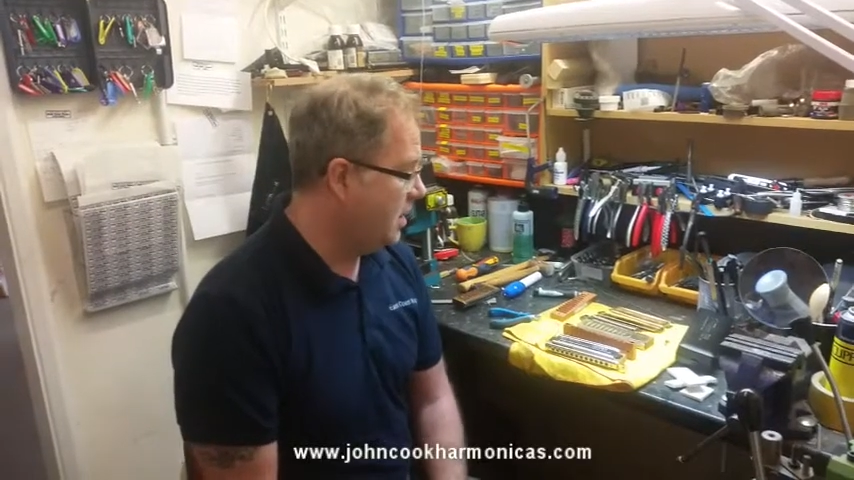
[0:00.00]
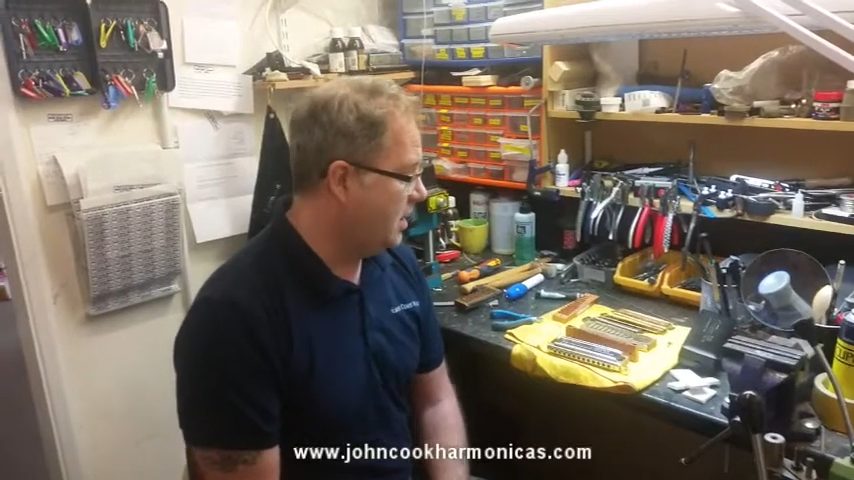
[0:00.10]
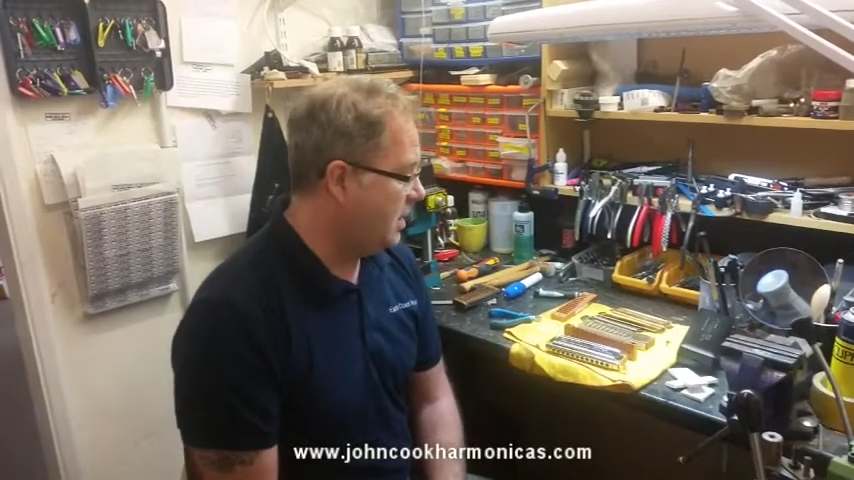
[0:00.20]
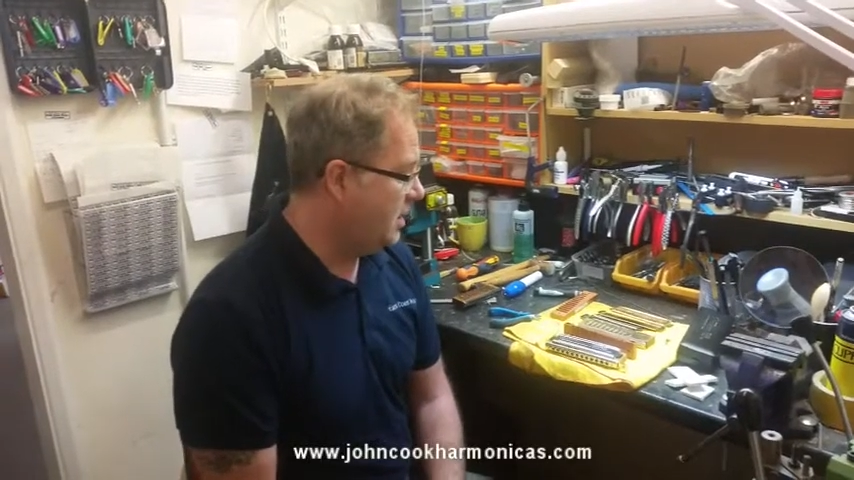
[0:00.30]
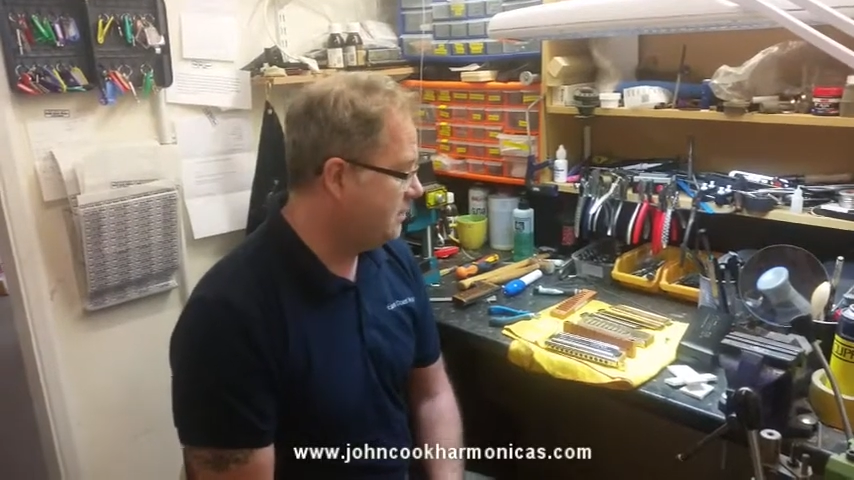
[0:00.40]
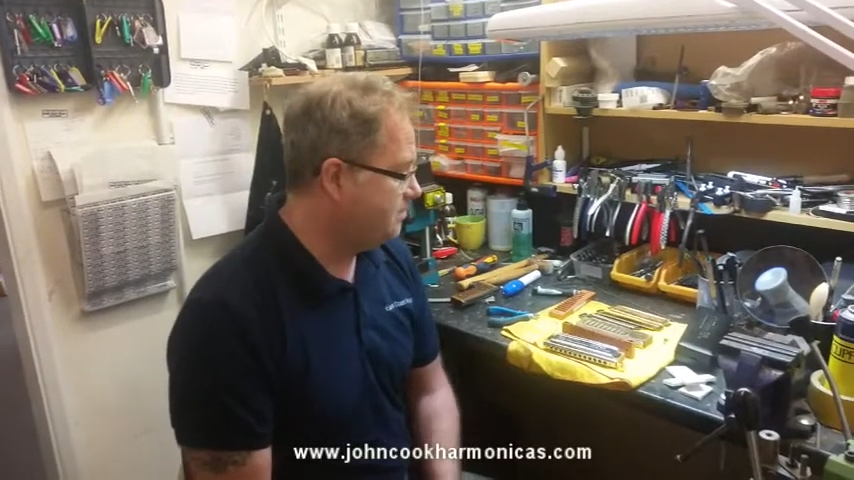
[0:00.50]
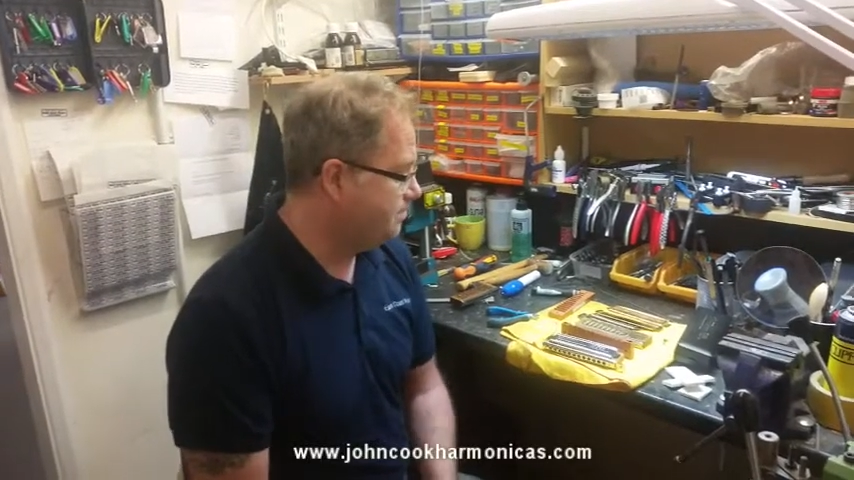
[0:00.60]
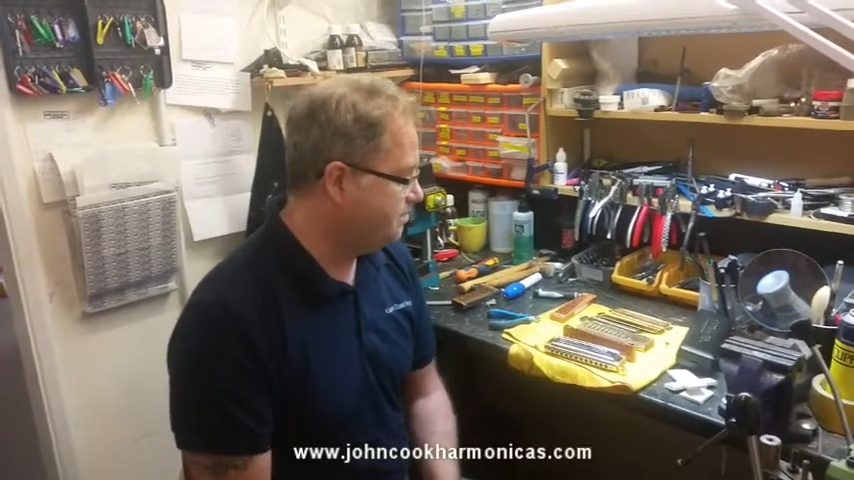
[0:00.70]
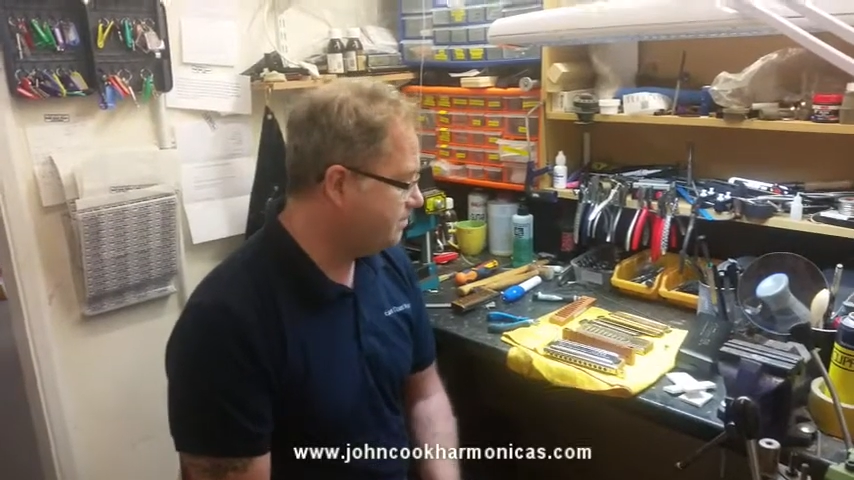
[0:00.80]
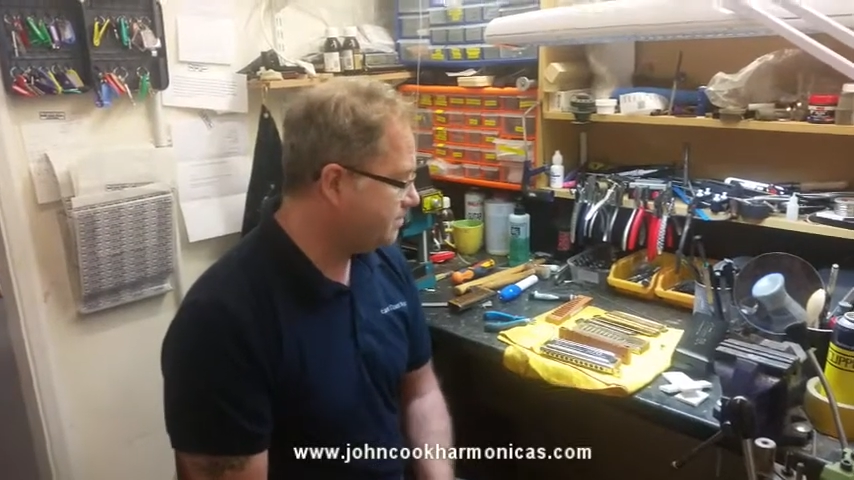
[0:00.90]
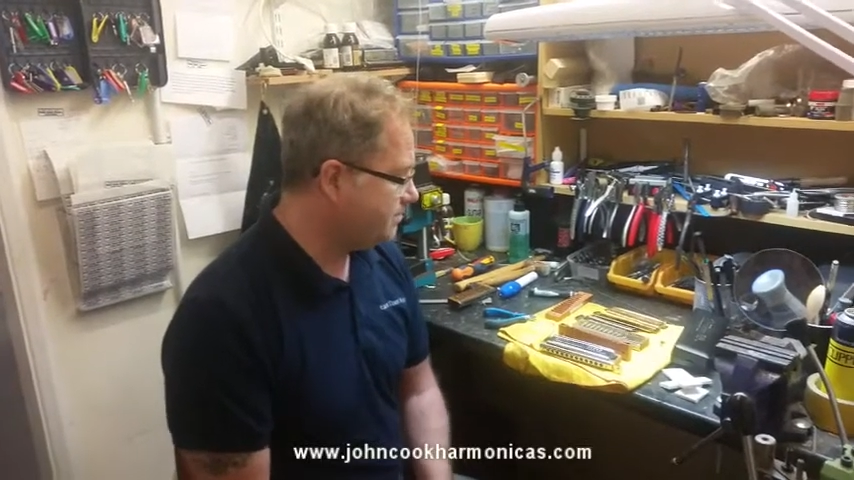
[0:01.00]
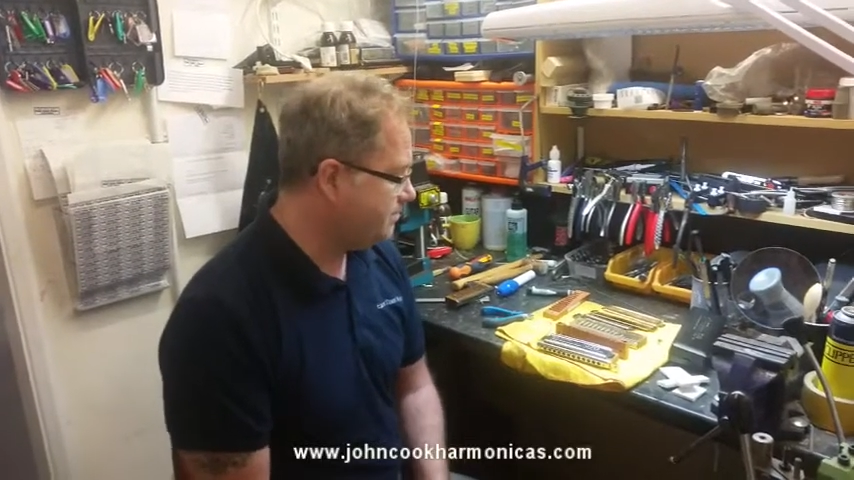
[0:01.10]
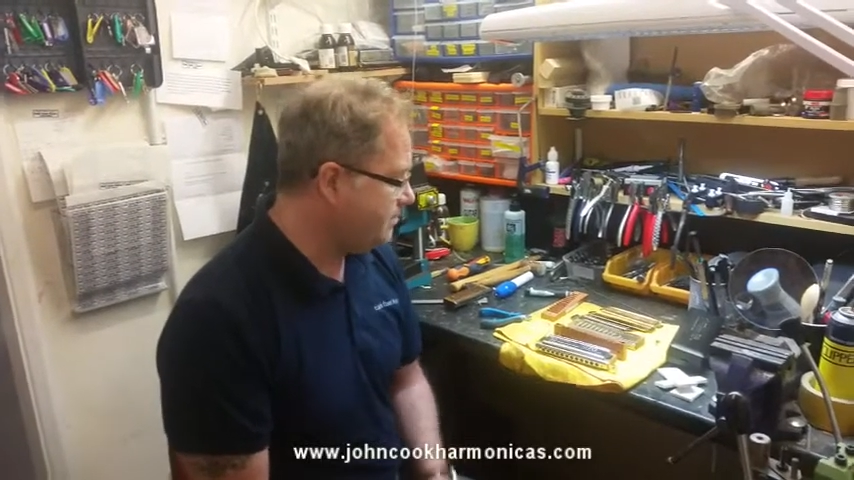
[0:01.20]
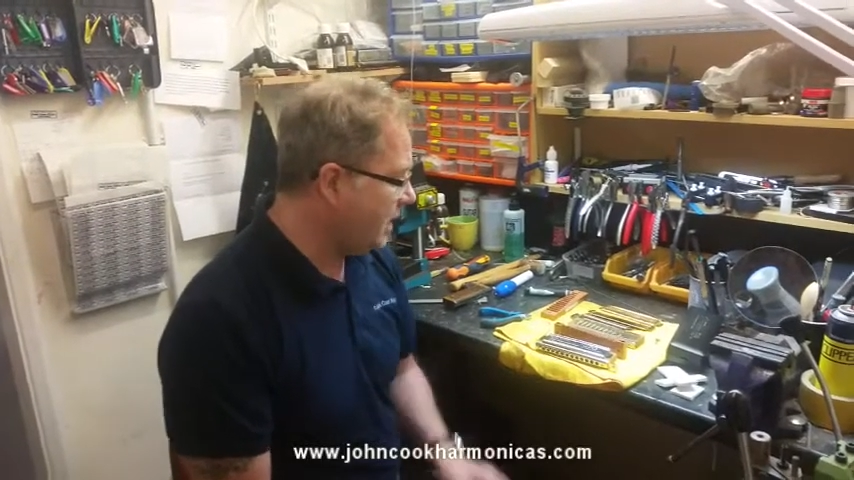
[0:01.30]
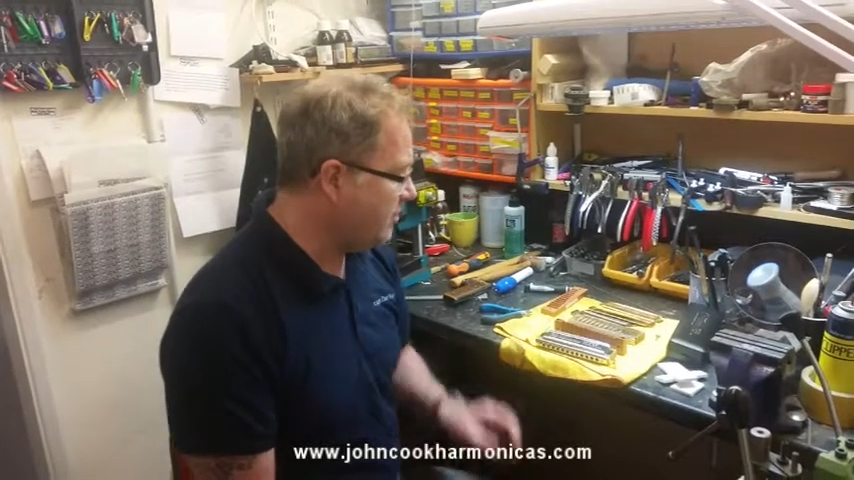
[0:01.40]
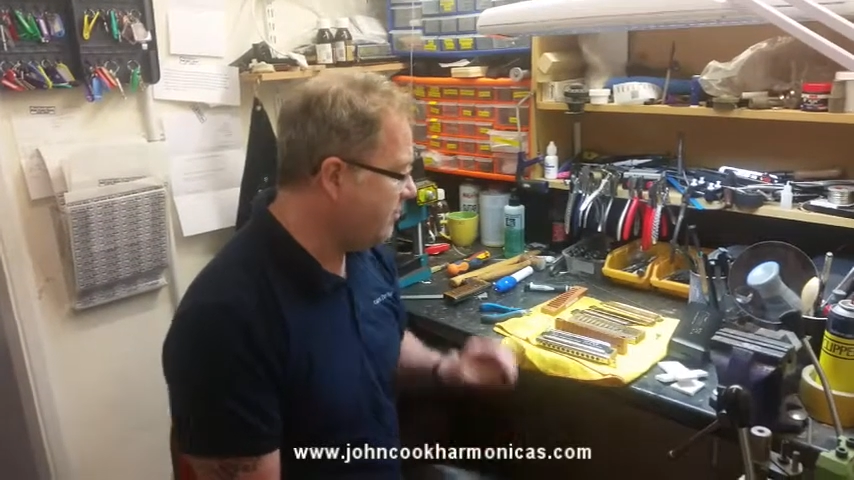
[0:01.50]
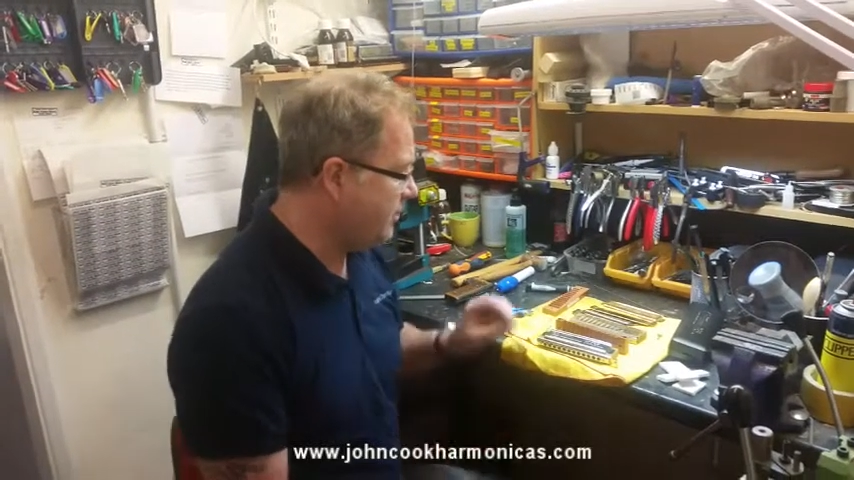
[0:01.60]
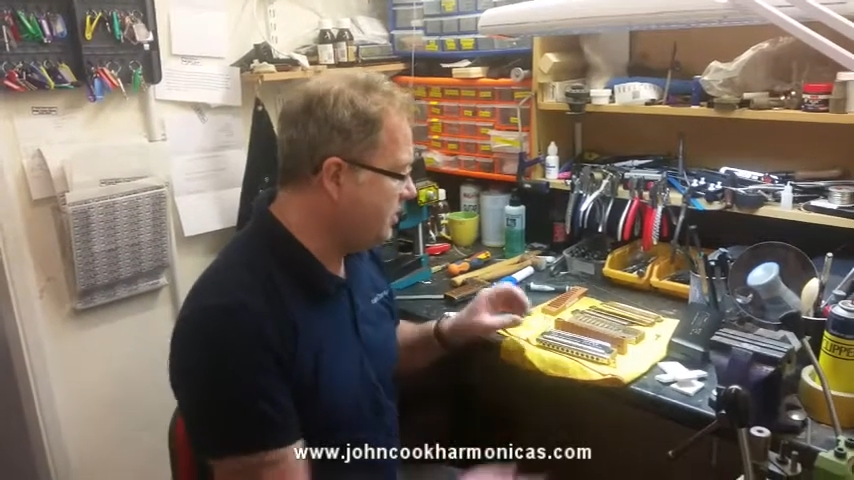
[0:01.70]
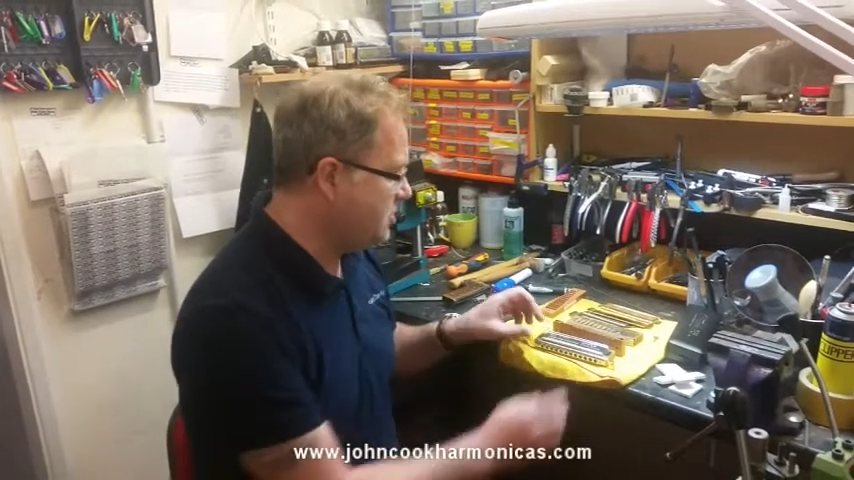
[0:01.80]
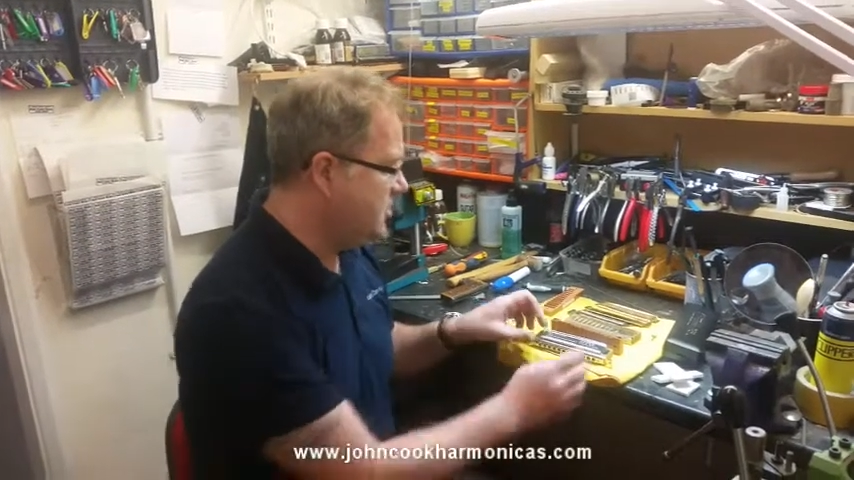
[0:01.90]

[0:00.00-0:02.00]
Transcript: Um, first